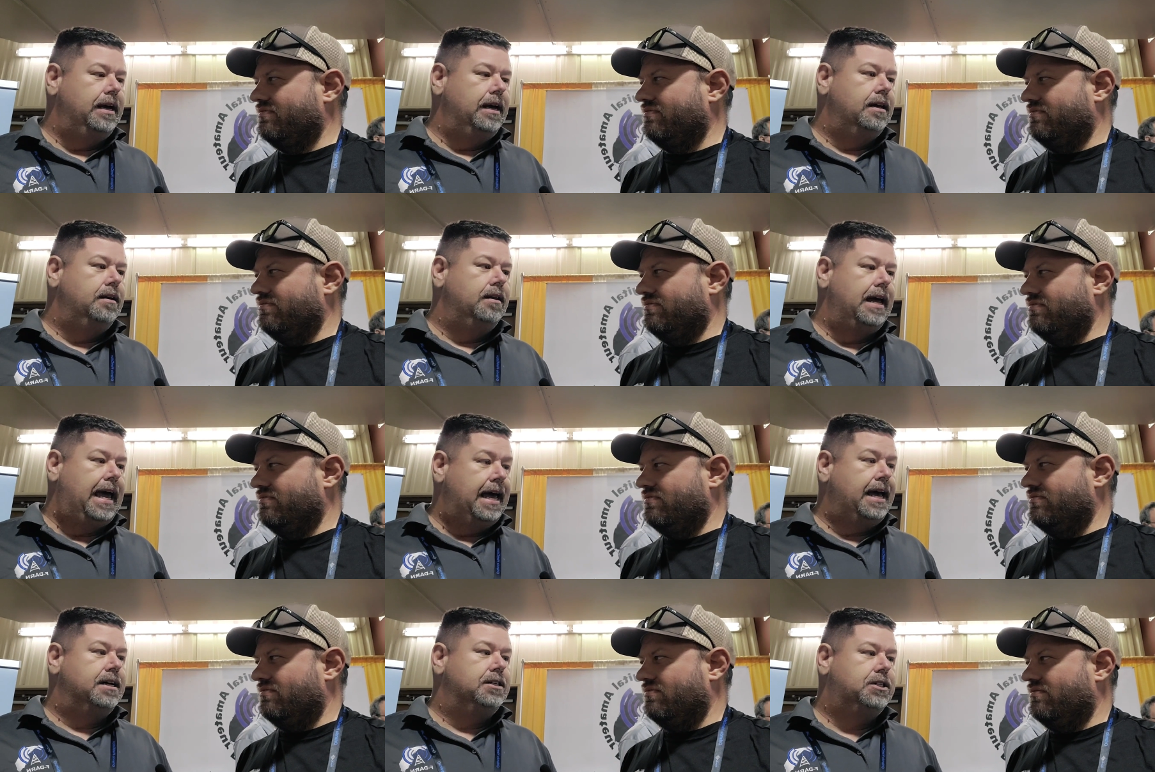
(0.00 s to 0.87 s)
Speaker 1: in the
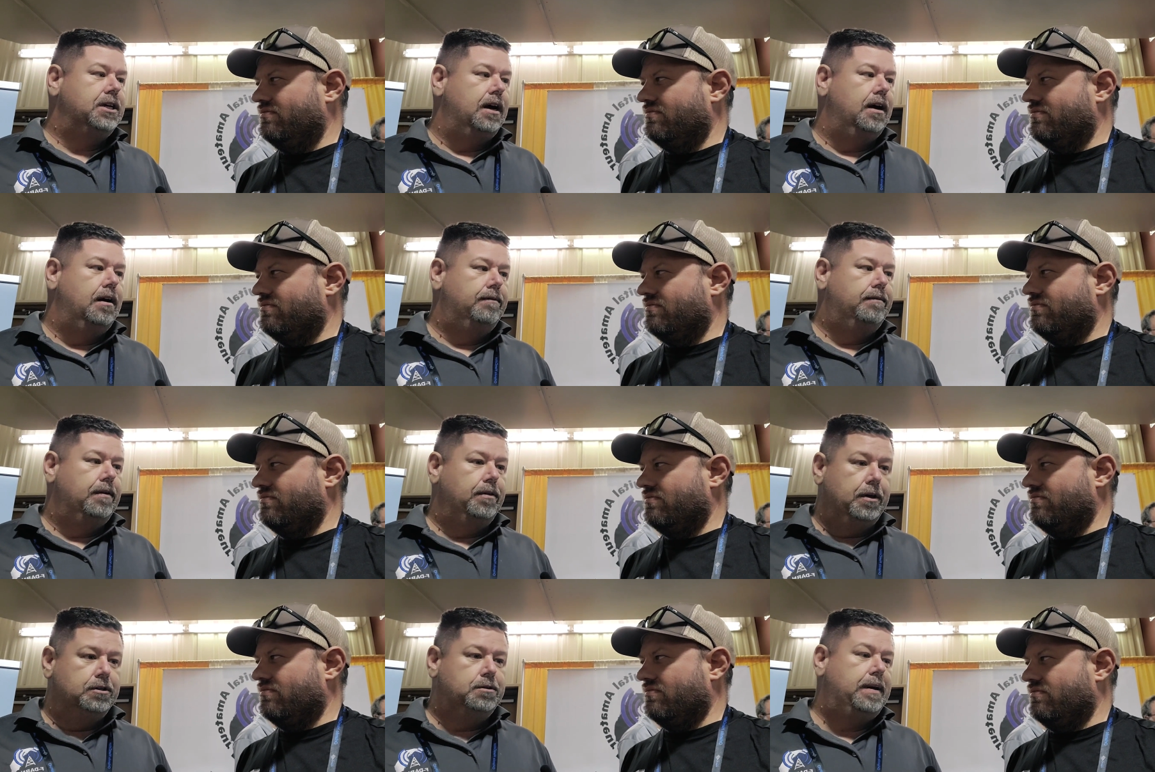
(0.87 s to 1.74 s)
hands of
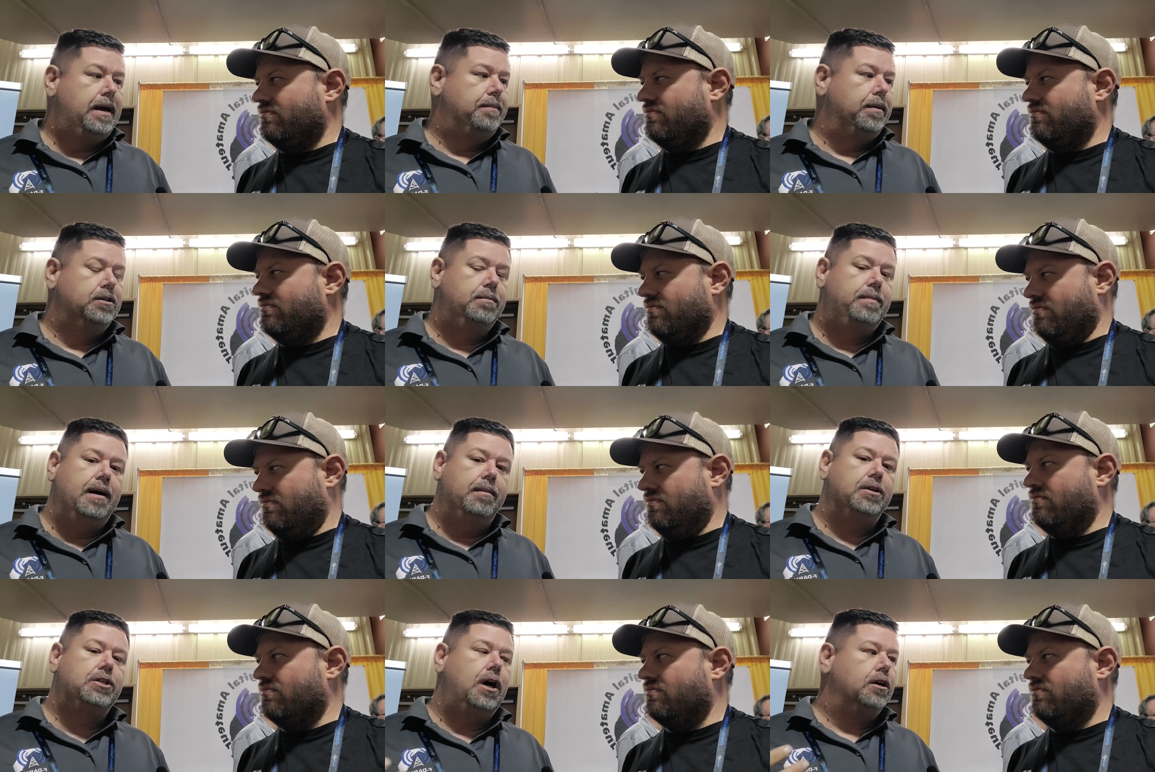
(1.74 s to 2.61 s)
those people to be
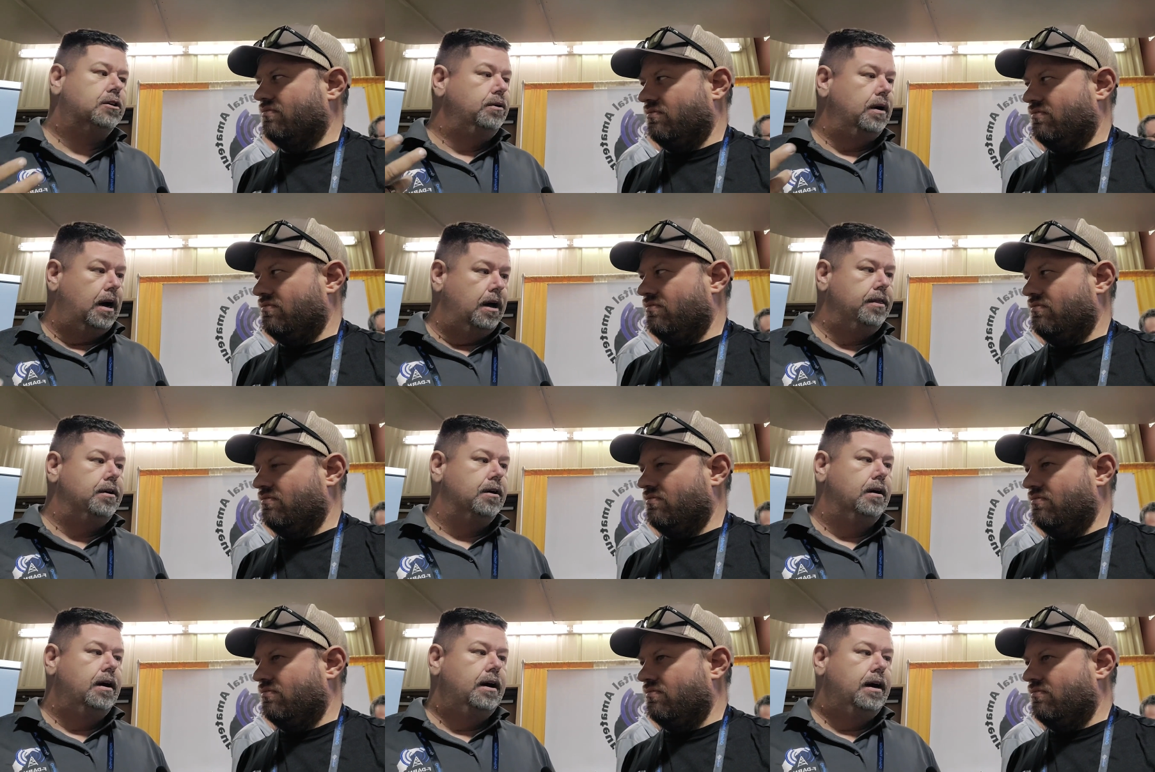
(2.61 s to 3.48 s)
able to talk to
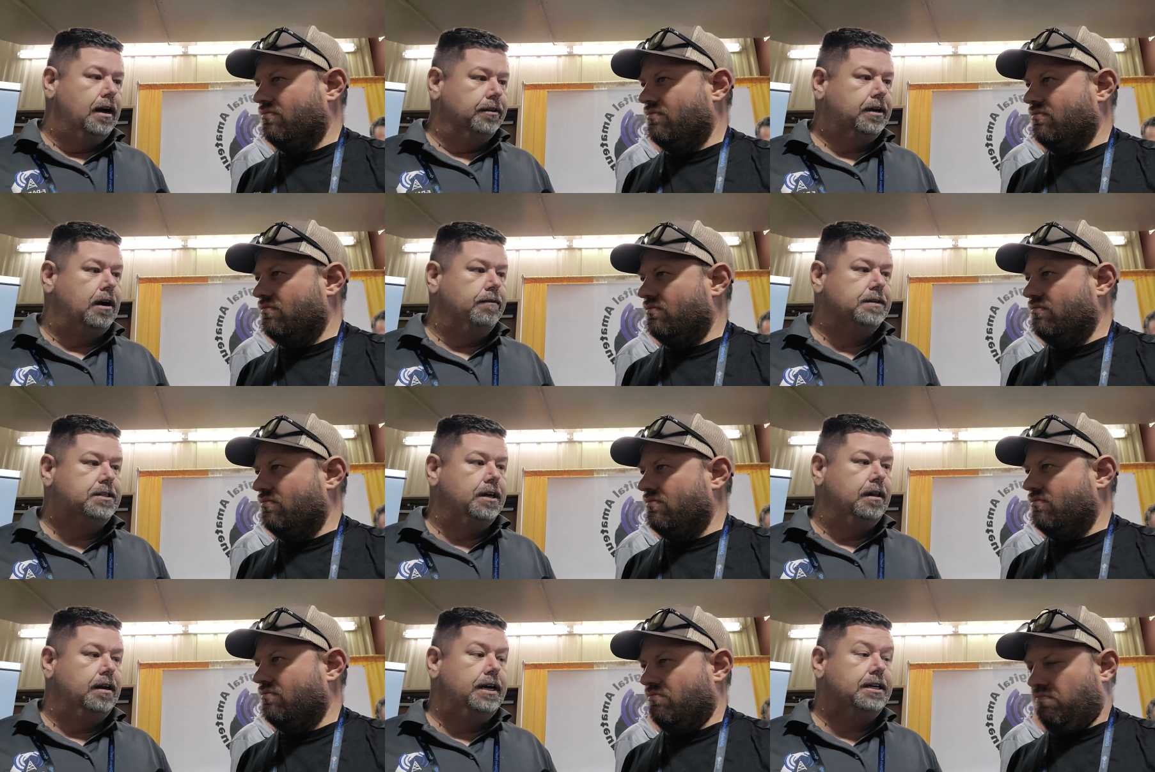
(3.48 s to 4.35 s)
other healthcare
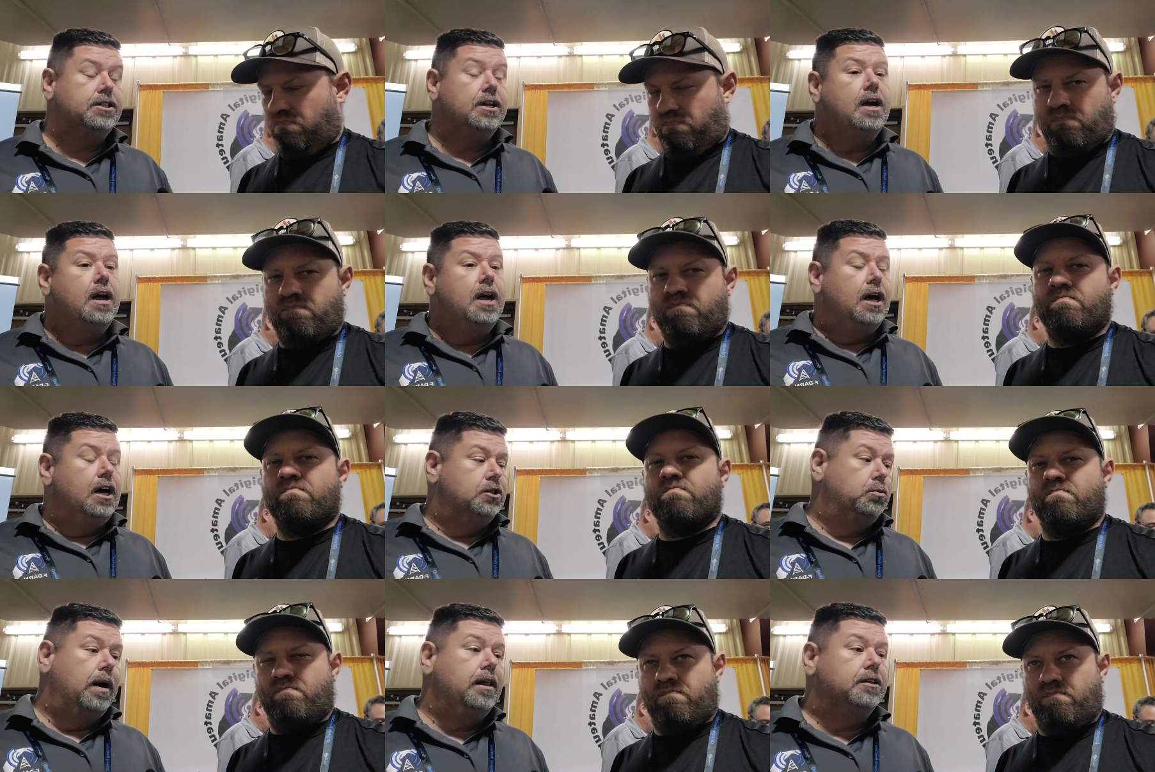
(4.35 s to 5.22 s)
facilities
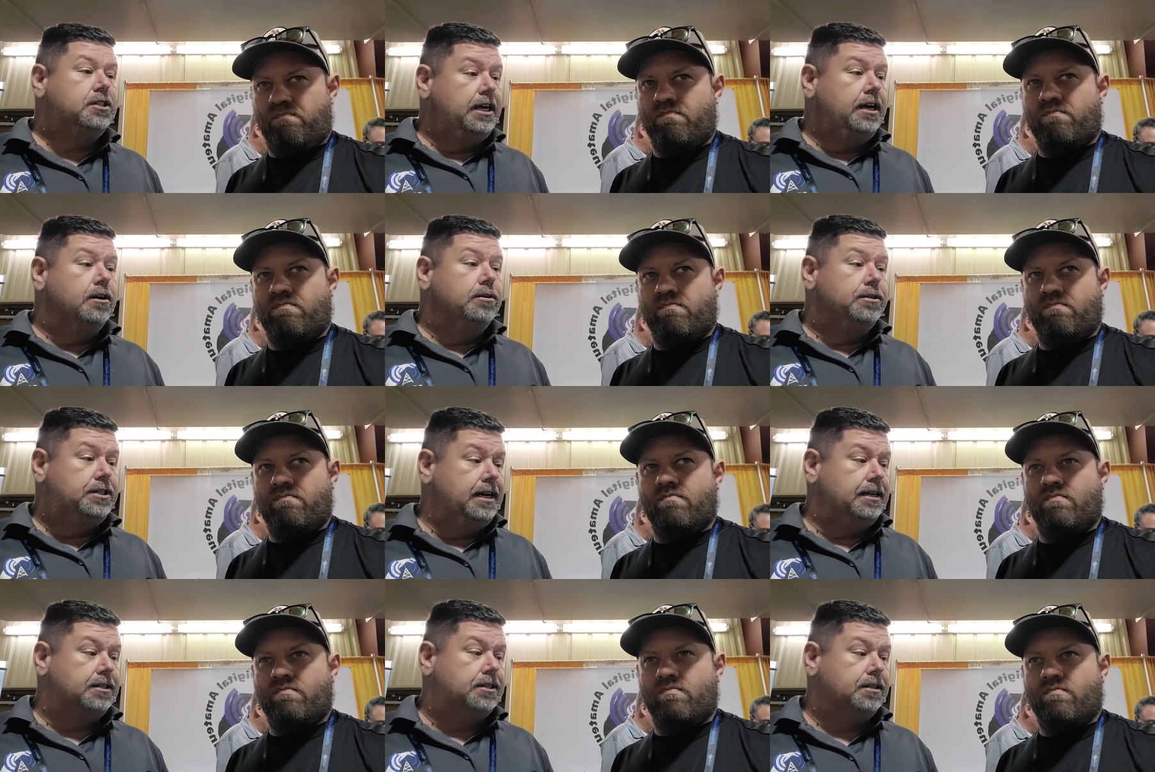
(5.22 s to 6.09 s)
as well as
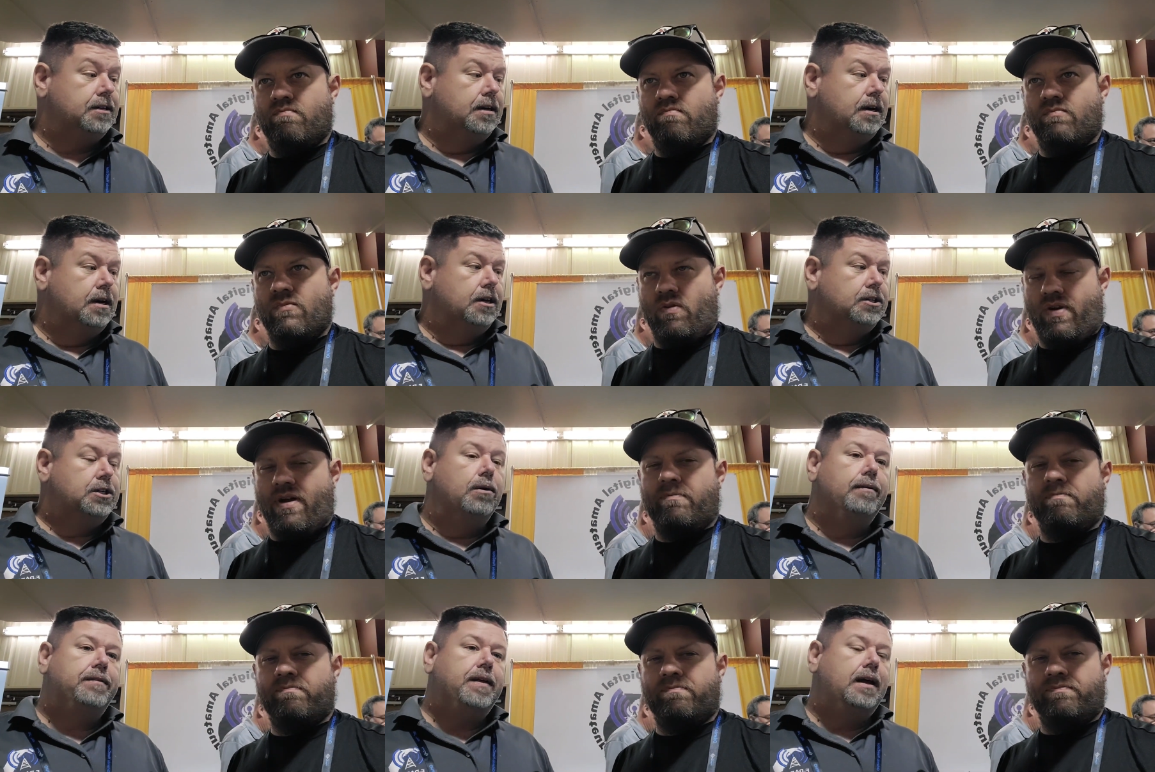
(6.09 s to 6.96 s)
EOCs. Okay.
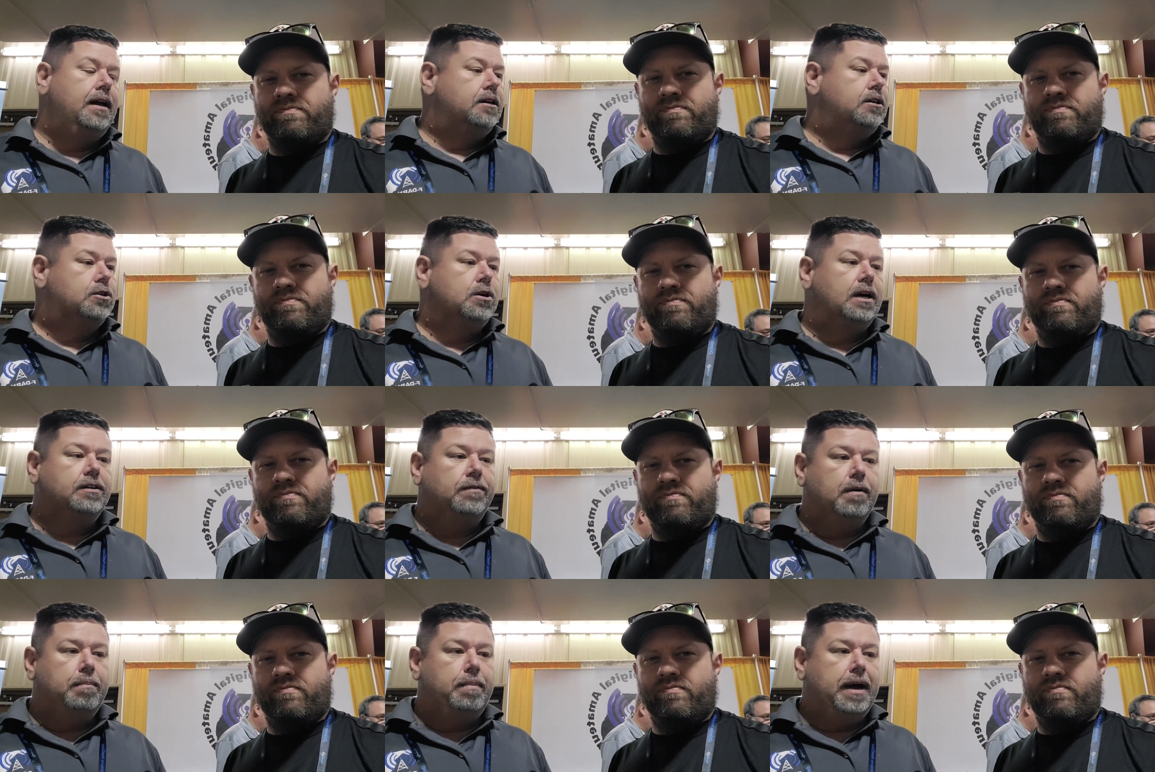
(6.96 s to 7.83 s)
So if they need to
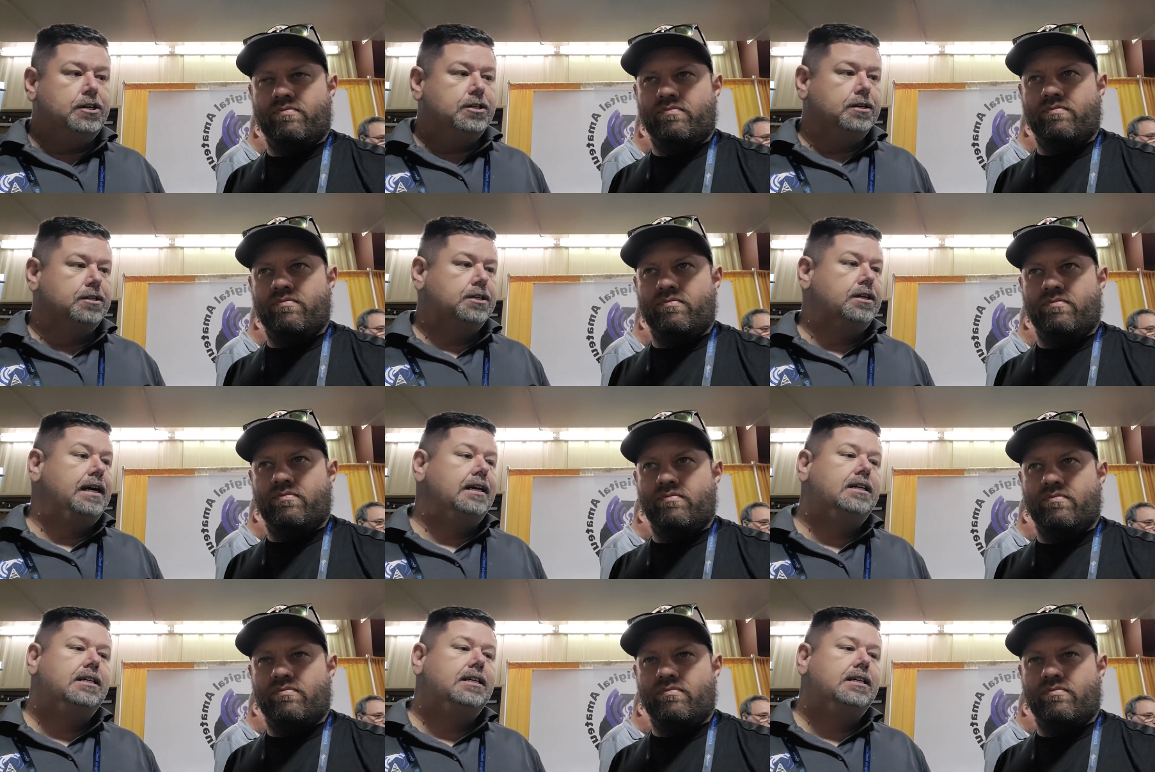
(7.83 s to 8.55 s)
transfer patients, need